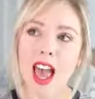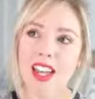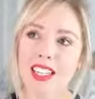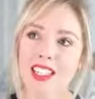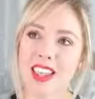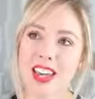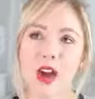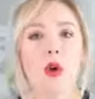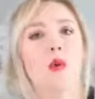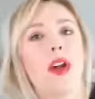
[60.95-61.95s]
and it doesn't
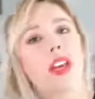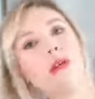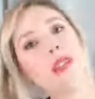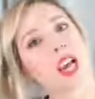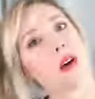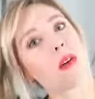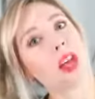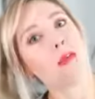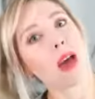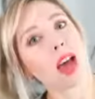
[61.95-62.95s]
like weigh you down
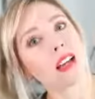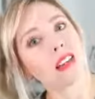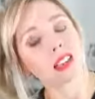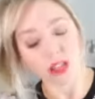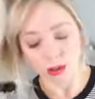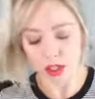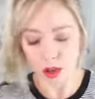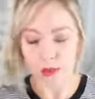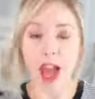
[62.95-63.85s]
like bags do. So